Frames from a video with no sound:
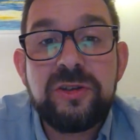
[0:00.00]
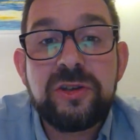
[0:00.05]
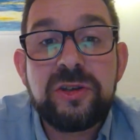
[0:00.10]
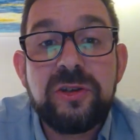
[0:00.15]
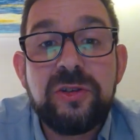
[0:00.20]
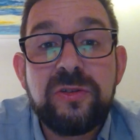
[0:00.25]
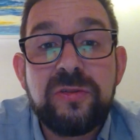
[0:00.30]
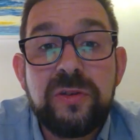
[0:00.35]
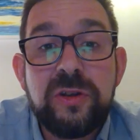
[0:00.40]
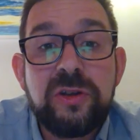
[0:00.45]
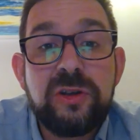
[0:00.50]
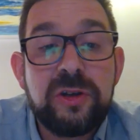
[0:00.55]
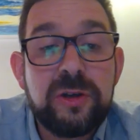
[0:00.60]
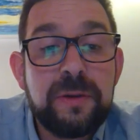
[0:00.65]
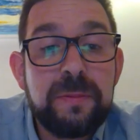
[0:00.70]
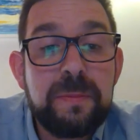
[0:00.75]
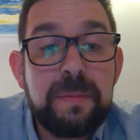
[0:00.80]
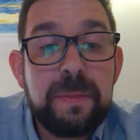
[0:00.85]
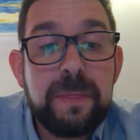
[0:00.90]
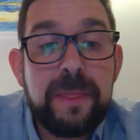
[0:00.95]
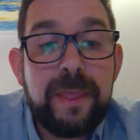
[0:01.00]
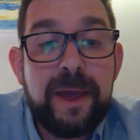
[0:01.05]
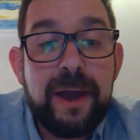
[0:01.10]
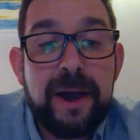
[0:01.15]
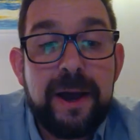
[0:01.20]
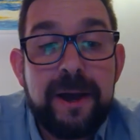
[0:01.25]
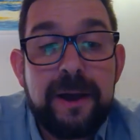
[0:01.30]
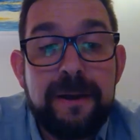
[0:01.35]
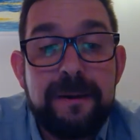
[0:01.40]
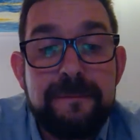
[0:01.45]
the school's future,
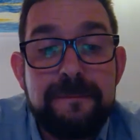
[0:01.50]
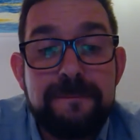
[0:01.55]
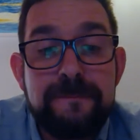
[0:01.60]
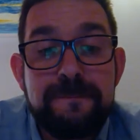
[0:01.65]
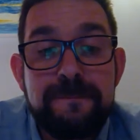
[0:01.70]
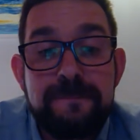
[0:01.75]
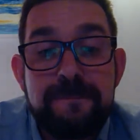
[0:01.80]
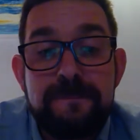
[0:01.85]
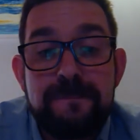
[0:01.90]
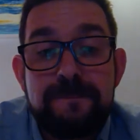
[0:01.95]
um,